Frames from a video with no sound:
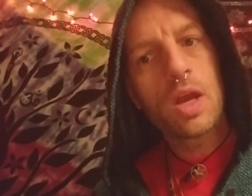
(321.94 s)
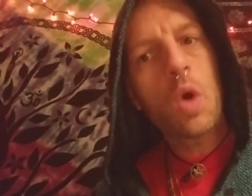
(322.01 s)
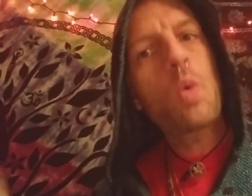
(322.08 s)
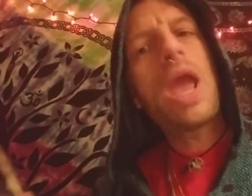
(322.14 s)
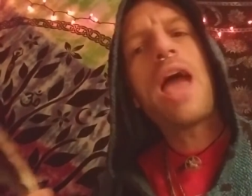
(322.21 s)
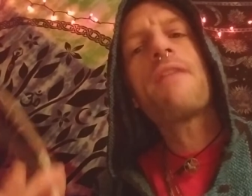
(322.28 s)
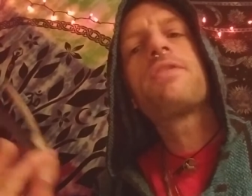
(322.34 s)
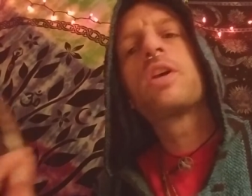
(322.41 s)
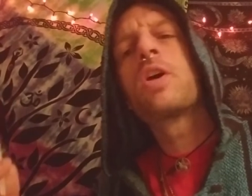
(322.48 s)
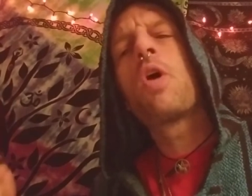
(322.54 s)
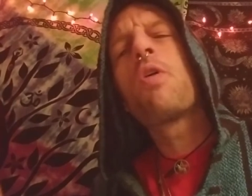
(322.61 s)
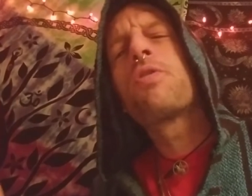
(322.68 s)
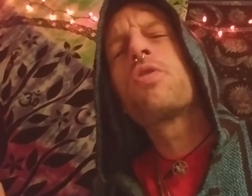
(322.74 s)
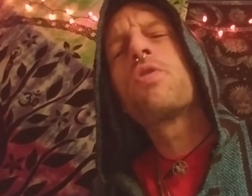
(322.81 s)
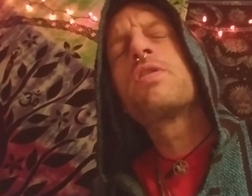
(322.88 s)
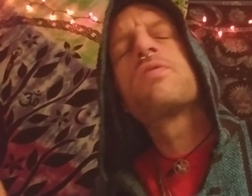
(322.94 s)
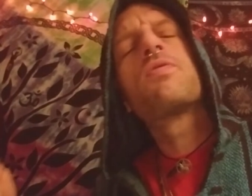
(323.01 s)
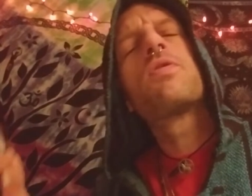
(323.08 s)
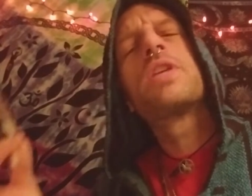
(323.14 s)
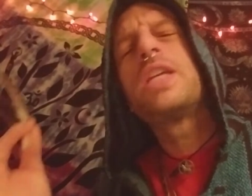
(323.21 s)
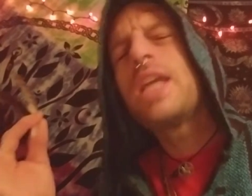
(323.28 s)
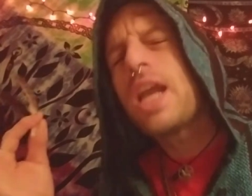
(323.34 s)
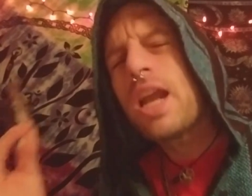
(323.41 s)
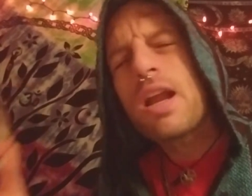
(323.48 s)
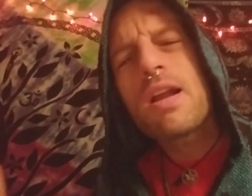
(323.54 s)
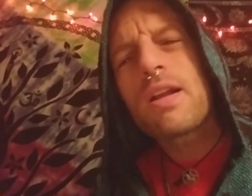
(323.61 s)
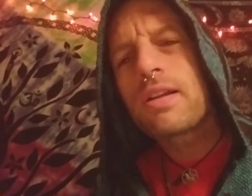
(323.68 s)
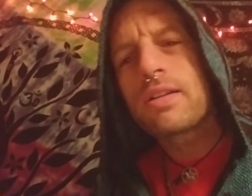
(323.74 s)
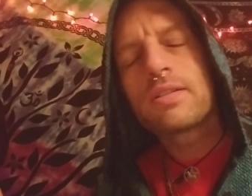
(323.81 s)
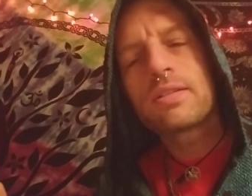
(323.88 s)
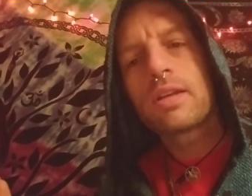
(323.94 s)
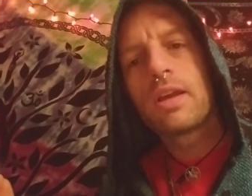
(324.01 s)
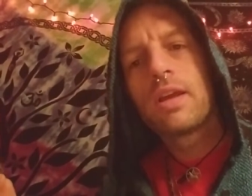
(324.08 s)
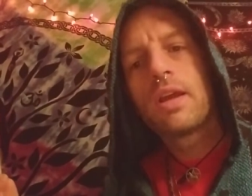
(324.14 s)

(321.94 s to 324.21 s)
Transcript: We have to go through this for years.